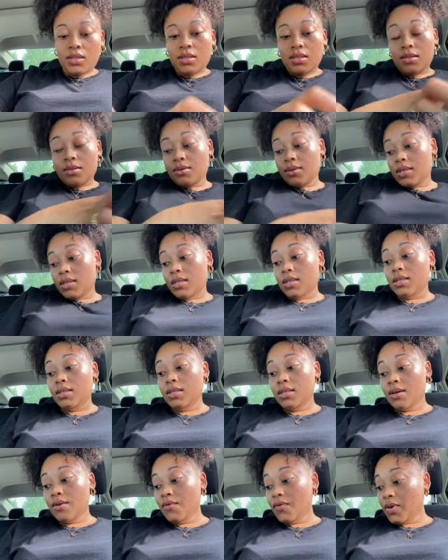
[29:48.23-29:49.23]
So yeah,
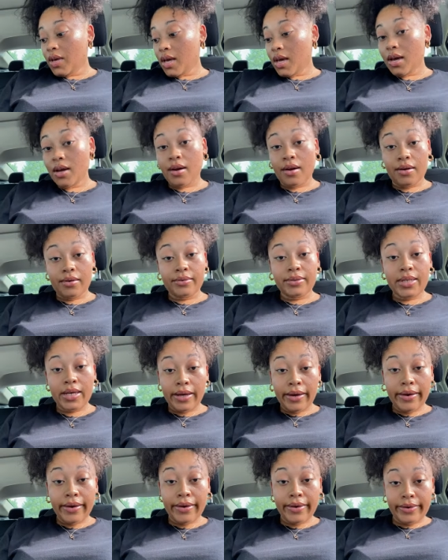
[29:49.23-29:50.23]
self care.
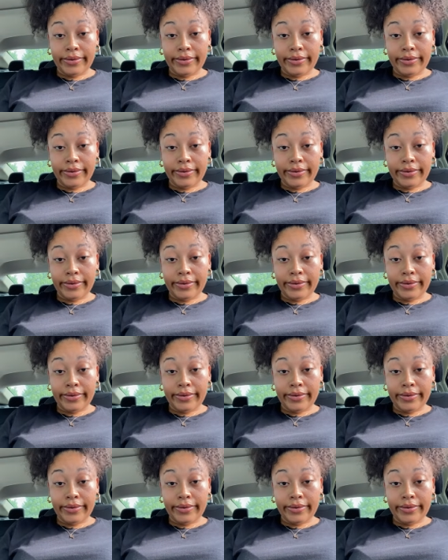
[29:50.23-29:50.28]
Take care of